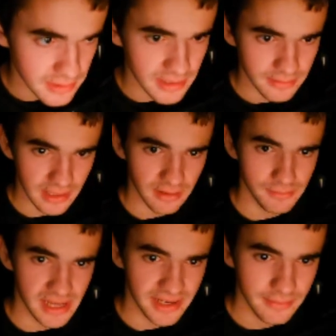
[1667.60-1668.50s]
though, can't
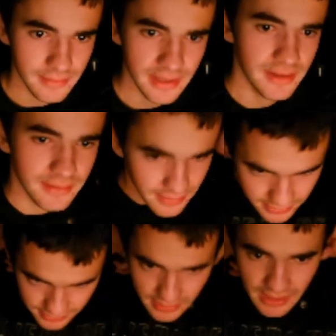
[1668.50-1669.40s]
complain.
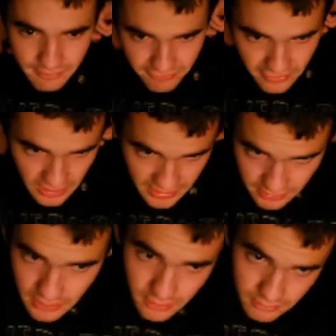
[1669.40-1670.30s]
I'm fucking
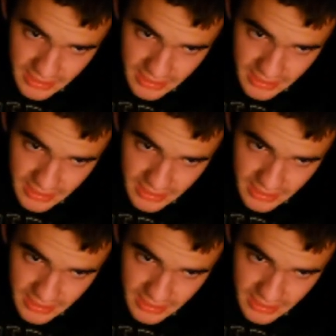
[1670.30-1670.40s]
cold,